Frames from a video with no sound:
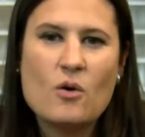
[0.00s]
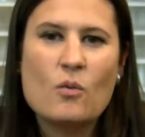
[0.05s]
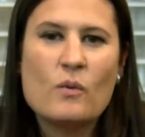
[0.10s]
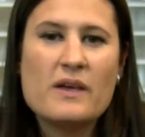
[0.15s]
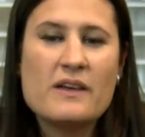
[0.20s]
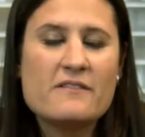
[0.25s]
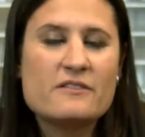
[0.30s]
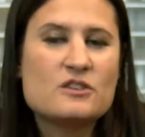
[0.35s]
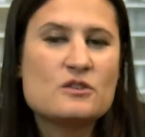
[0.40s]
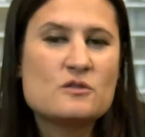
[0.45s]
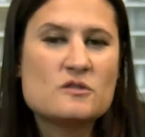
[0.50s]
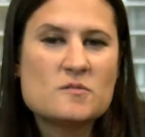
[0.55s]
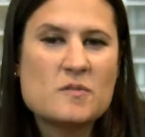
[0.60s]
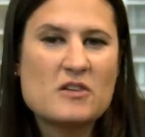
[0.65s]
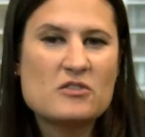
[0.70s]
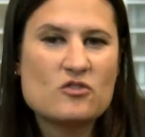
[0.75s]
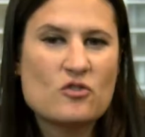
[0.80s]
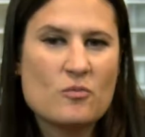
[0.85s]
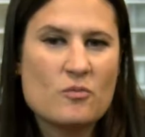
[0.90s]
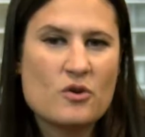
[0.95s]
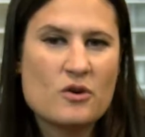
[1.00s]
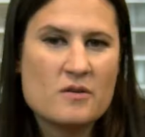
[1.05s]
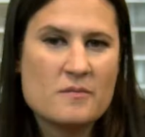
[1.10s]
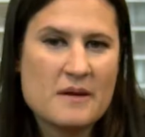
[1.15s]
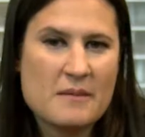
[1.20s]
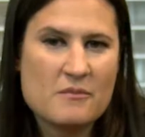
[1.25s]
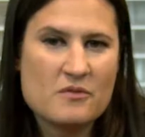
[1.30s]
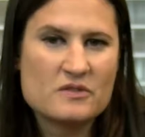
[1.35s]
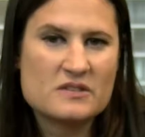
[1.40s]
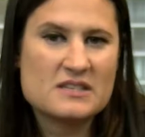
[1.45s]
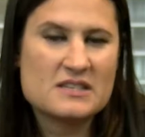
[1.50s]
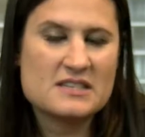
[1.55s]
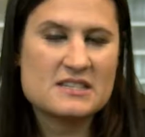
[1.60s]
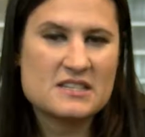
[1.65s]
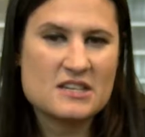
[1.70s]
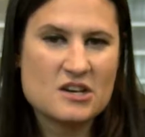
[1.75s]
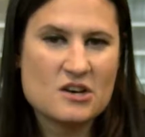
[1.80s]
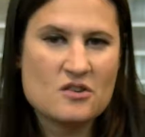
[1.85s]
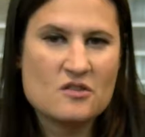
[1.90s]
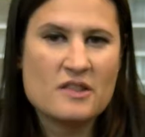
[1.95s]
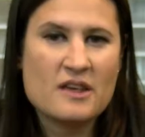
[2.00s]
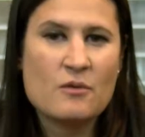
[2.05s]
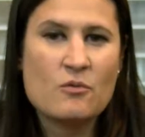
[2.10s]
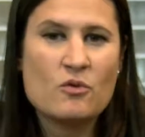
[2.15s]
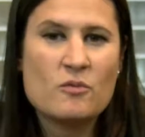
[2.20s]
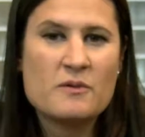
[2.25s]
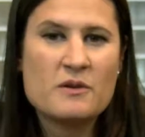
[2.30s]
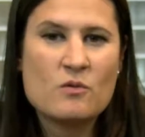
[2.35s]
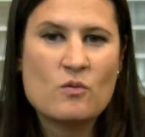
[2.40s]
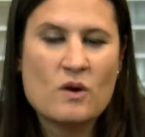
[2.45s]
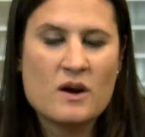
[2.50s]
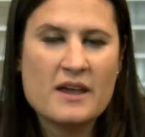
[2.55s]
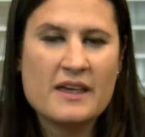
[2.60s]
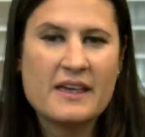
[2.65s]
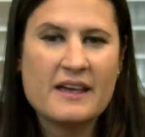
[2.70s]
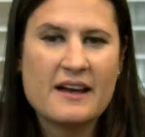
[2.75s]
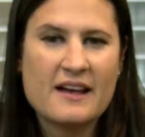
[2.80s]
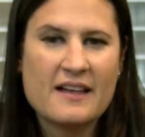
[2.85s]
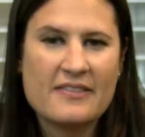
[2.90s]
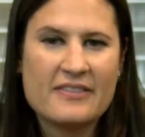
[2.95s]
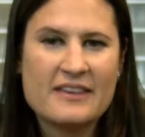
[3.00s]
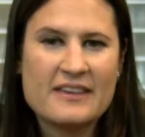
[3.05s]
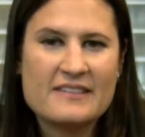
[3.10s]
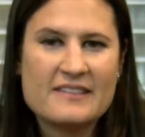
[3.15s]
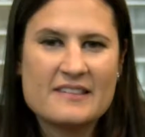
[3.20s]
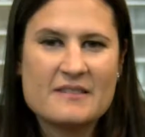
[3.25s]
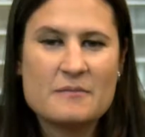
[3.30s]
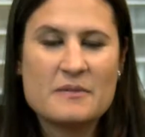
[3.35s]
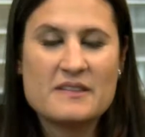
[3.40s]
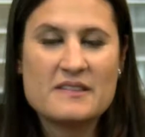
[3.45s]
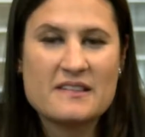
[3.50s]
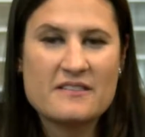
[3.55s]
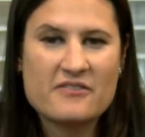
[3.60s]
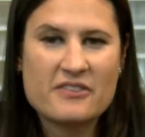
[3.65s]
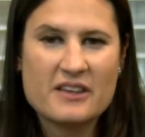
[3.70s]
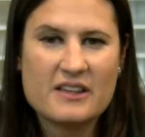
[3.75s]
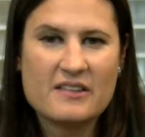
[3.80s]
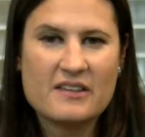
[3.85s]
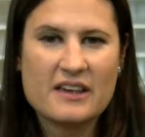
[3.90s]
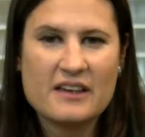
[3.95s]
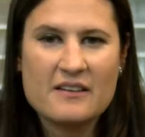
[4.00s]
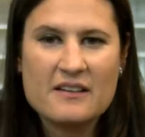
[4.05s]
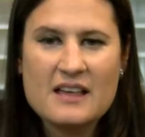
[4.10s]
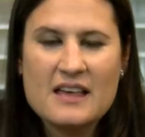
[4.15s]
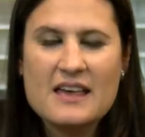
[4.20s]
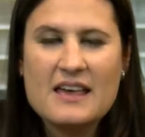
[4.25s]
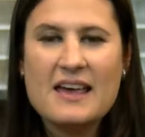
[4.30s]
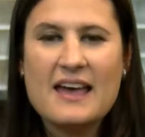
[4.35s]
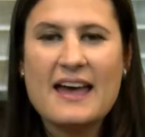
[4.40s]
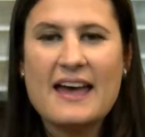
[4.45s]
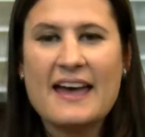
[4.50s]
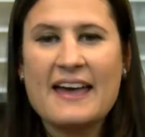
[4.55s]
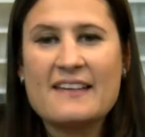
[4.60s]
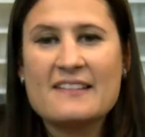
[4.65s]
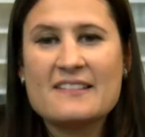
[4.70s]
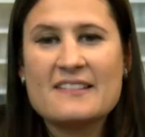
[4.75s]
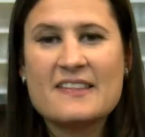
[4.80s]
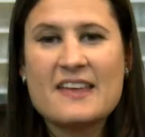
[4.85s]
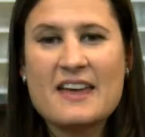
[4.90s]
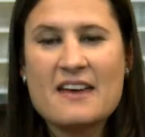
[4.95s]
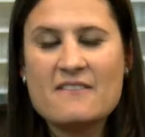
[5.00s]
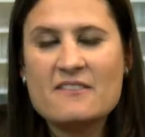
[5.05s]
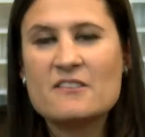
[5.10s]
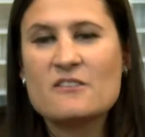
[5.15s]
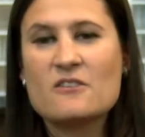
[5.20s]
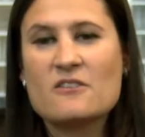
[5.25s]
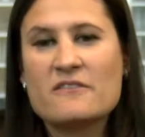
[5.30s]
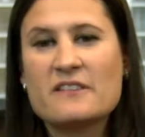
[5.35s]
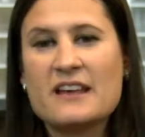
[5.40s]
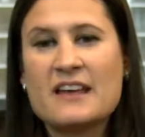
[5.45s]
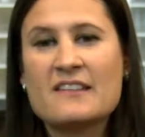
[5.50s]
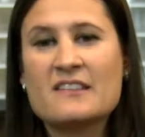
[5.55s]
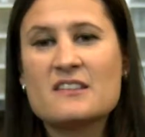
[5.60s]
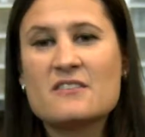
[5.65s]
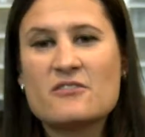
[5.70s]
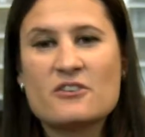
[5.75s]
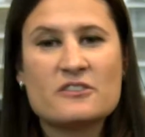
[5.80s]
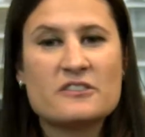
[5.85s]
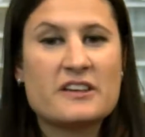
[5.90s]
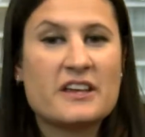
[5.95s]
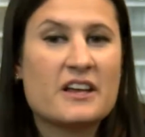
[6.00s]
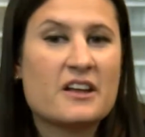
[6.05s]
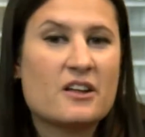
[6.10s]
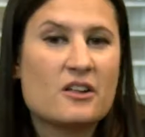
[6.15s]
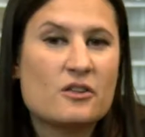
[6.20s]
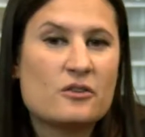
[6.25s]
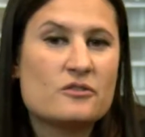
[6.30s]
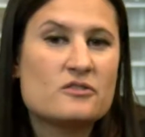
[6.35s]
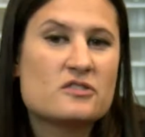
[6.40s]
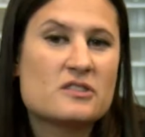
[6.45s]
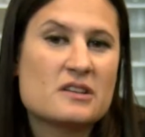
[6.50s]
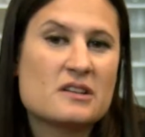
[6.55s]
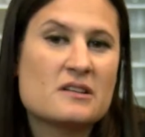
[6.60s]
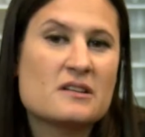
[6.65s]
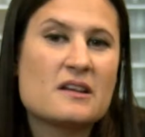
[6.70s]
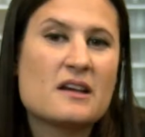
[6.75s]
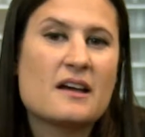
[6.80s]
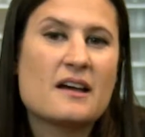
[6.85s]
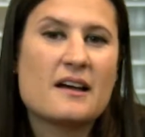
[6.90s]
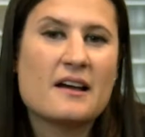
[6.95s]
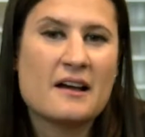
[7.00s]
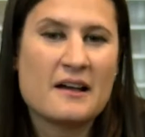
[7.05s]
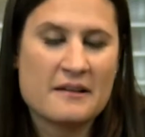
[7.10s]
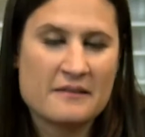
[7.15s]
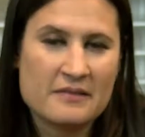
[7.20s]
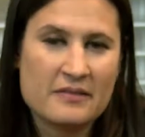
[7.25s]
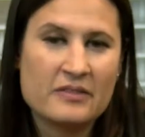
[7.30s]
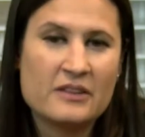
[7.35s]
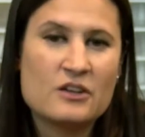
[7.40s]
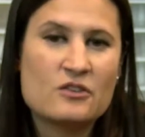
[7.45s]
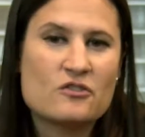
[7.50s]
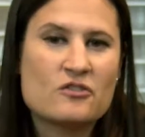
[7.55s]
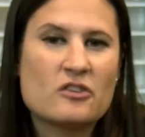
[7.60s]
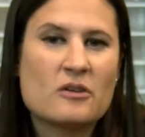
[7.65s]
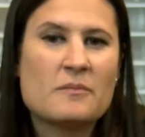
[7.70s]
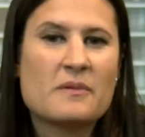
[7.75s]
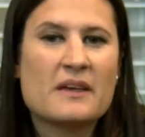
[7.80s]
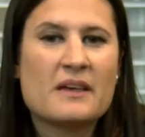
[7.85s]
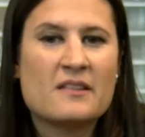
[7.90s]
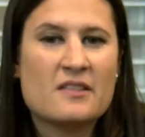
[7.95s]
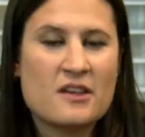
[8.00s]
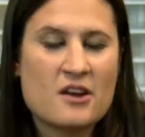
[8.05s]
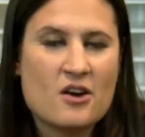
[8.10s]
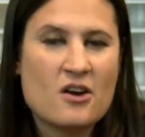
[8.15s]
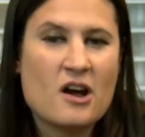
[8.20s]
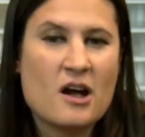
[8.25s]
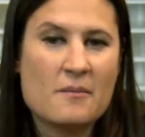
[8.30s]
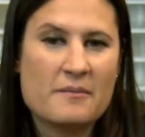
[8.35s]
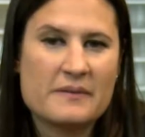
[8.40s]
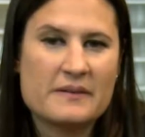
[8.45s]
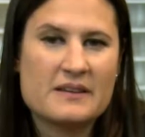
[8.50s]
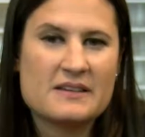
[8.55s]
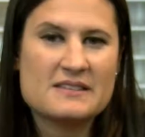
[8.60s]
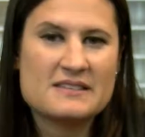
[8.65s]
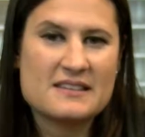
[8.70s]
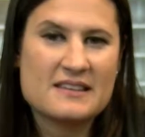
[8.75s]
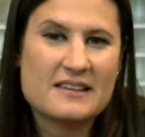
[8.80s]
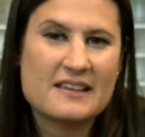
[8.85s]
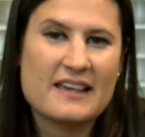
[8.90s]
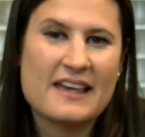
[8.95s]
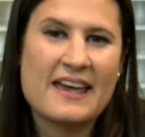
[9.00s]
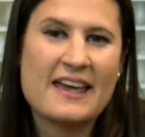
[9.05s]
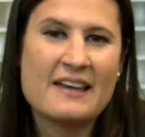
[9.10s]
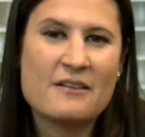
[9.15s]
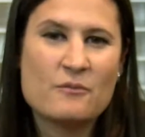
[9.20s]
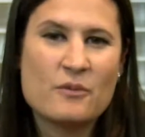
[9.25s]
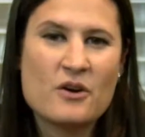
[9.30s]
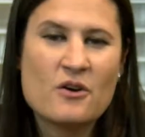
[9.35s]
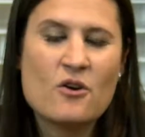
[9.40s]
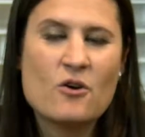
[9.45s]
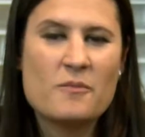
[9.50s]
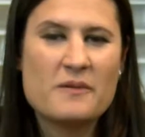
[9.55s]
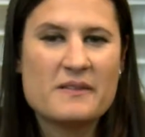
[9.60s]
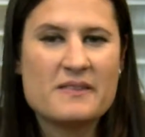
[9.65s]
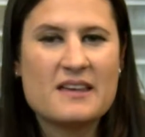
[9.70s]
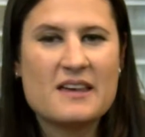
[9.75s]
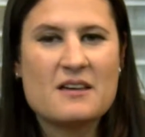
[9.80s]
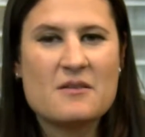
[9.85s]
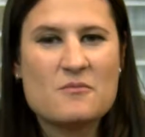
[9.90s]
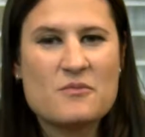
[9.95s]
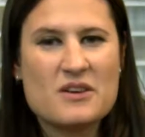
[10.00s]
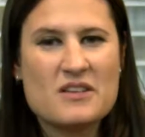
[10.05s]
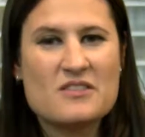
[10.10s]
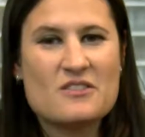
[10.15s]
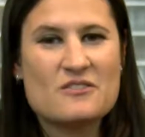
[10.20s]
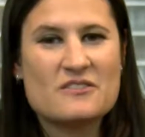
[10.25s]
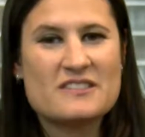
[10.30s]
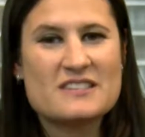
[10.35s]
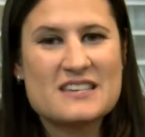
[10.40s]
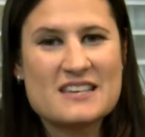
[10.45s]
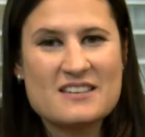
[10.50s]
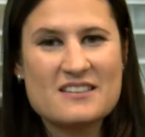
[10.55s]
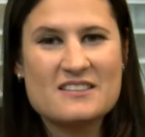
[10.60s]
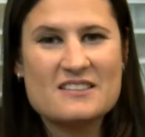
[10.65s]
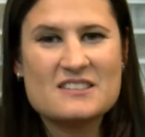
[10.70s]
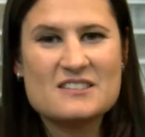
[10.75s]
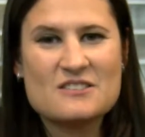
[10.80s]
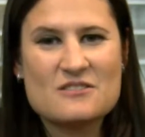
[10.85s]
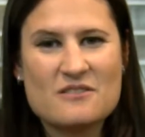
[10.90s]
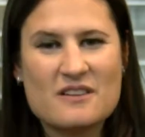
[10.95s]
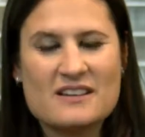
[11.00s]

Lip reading: We have 2 special board members this year that will be working on this specifically, as they have served as diversity and inclusion leadership in their companies, and we're hoping they can bring those skills to